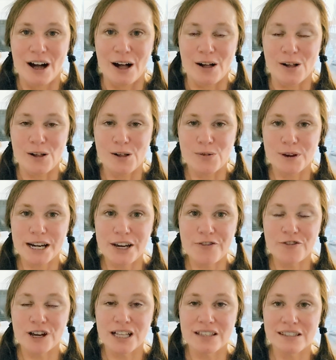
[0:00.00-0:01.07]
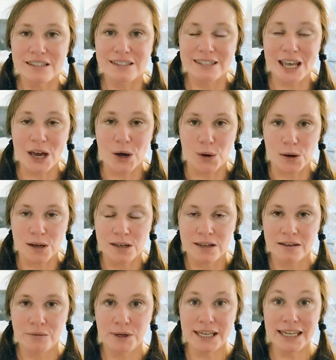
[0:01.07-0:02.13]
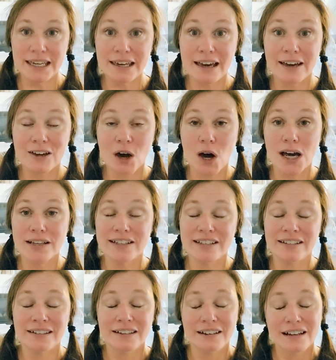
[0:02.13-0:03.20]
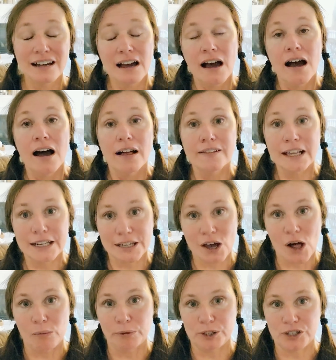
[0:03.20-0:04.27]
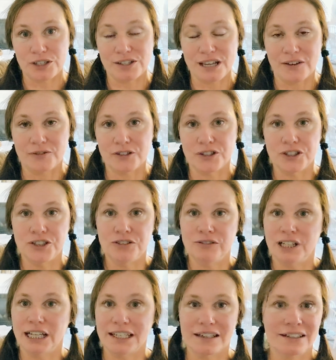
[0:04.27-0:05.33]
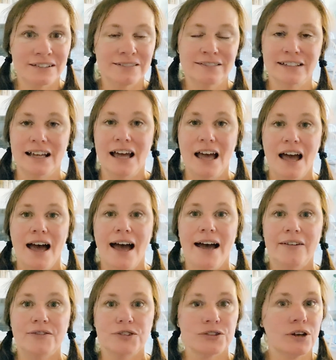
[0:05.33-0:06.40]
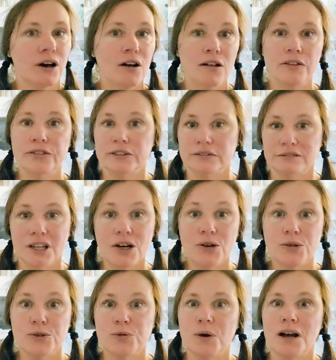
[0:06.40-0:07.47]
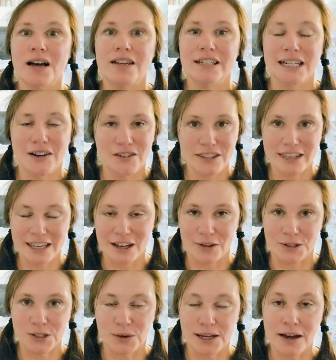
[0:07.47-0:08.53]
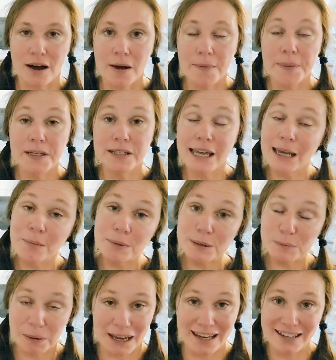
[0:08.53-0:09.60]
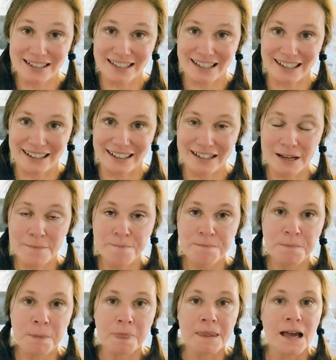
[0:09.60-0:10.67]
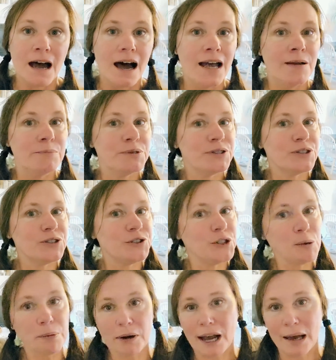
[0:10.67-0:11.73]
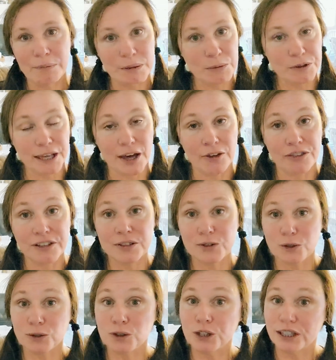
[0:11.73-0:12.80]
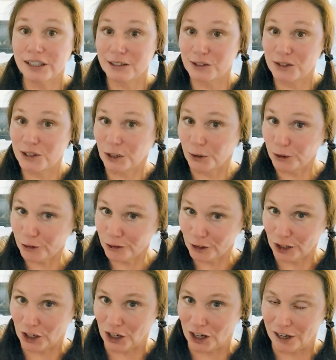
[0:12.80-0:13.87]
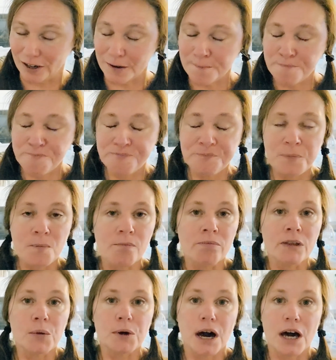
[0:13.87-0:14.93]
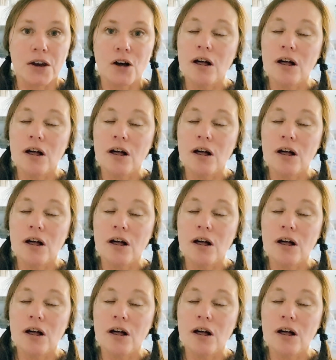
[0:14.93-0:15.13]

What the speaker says: Alrighty friends, so we got a lot accomplished this afternoon, like after all the Lowe's run and everything else. So I got the tables painted. I am super happy with how things are looking so far. Got